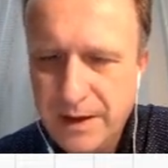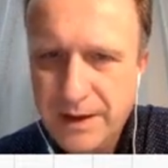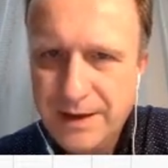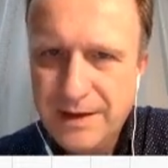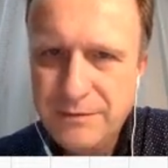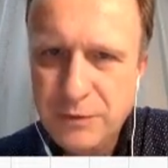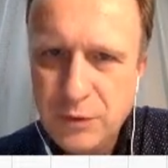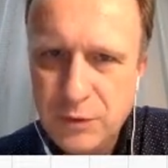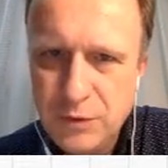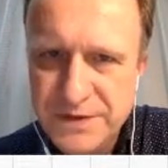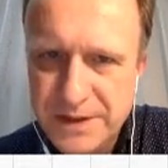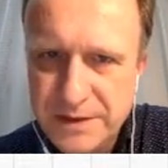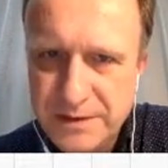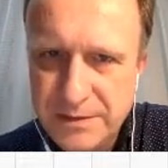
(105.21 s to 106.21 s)
If you use
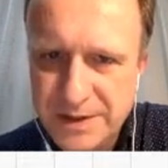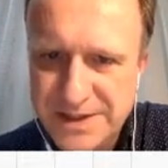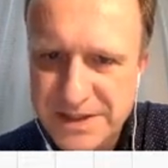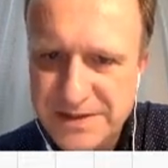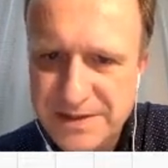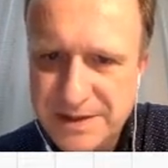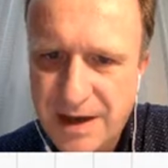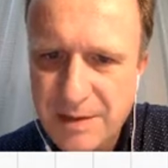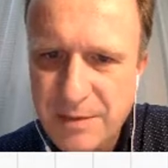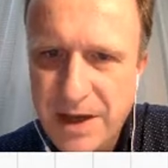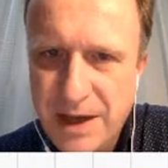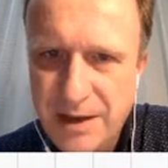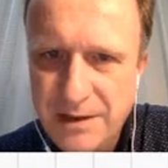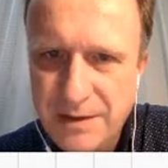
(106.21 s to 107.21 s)
it, this time
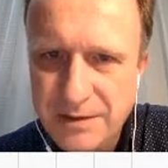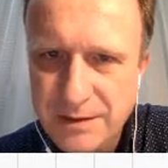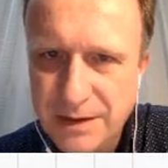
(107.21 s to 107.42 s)
n